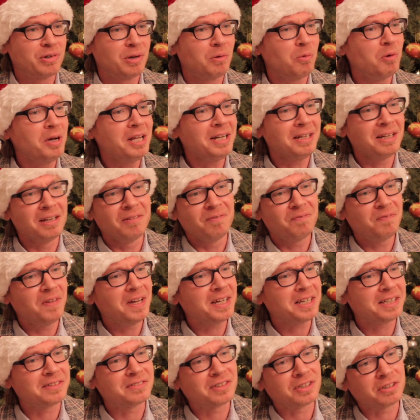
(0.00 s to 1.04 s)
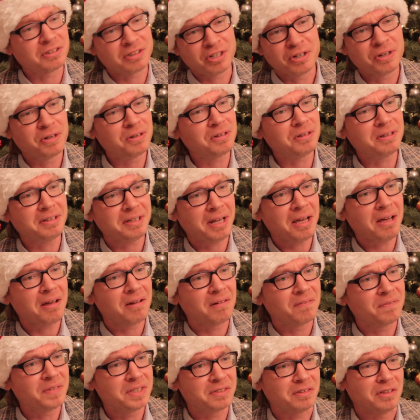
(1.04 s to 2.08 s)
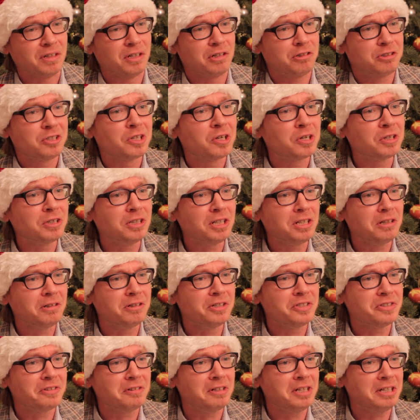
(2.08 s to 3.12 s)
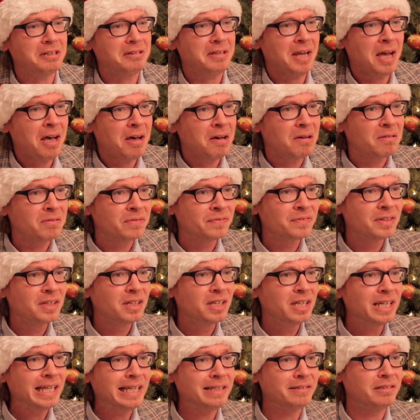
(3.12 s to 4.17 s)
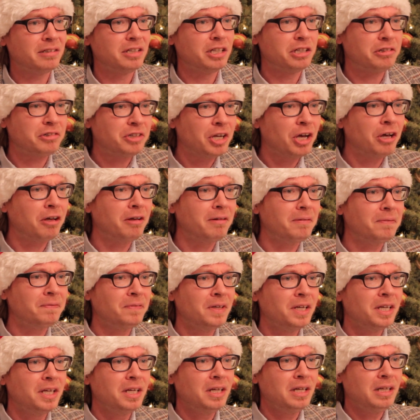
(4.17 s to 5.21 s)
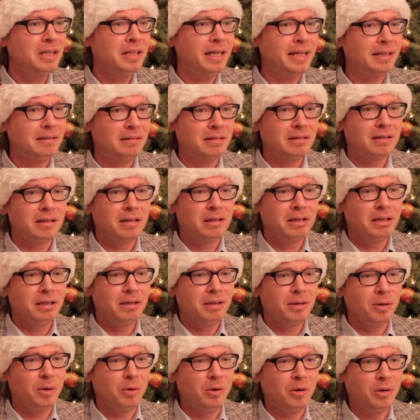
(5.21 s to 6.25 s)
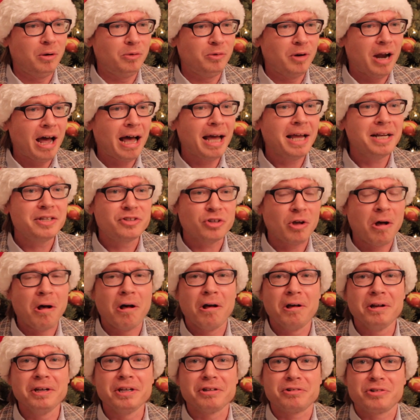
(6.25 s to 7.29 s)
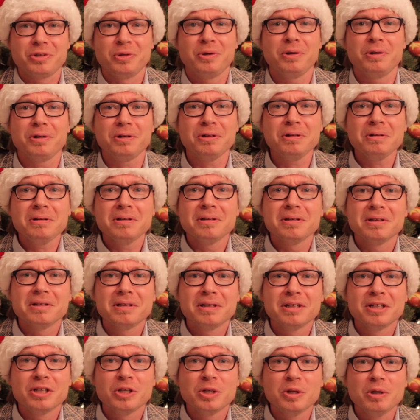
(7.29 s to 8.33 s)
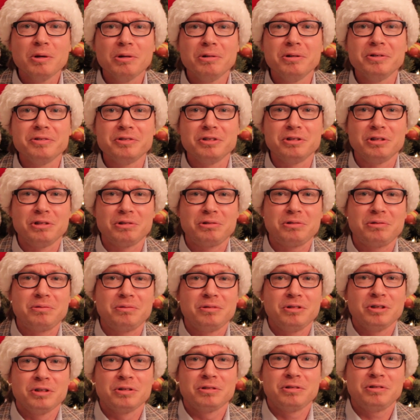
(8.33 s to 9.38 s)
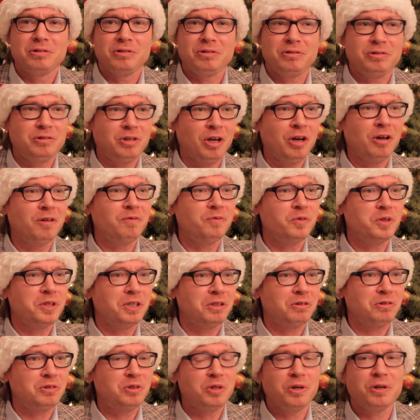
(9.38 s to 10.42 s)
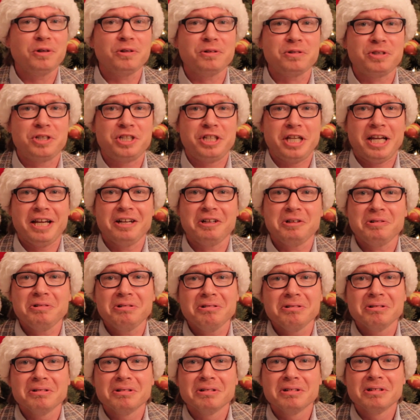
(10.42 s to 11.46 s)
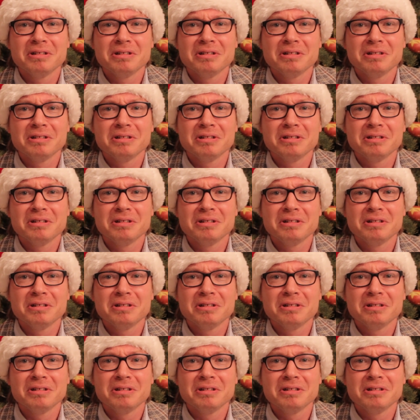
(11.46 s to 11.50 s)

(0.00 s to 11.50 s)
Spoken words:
What in the fuck is a turtle dove? Is it a turtle or is it a dove? Is it a dove that rides on a turtle? Or is it a dove with a turtle shell?